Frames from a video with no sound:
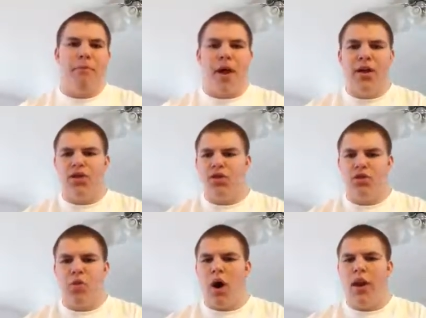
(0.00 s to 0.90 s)
bench or
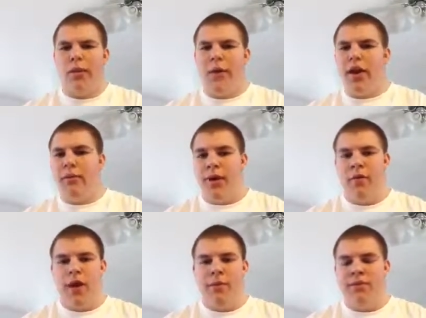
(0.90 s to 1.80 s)
squat depending by
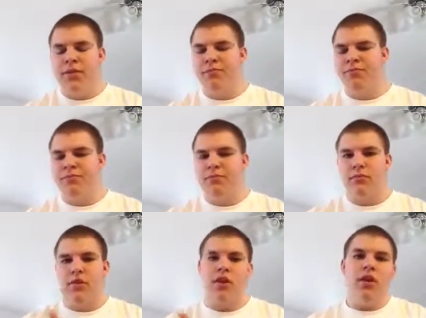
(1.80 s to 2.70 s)
reps,
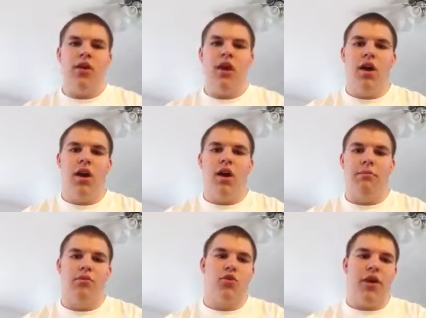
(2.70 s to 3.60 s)

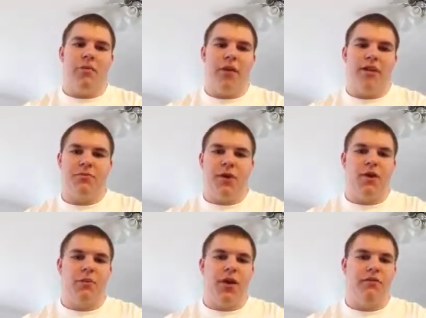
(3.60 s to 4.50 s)
create a bench
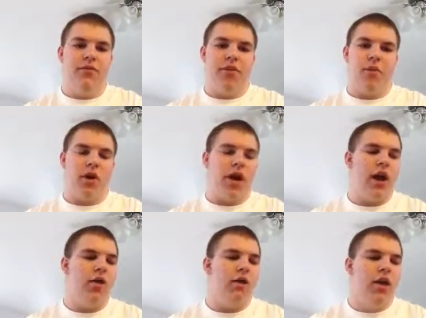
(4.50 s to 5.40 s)
pyramid for your
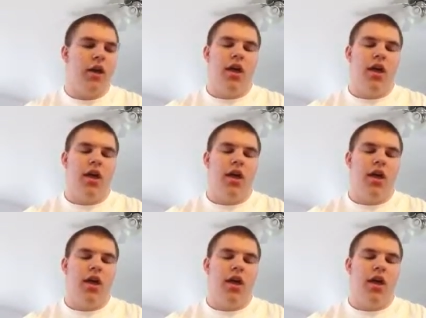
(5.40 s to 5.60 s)
workout,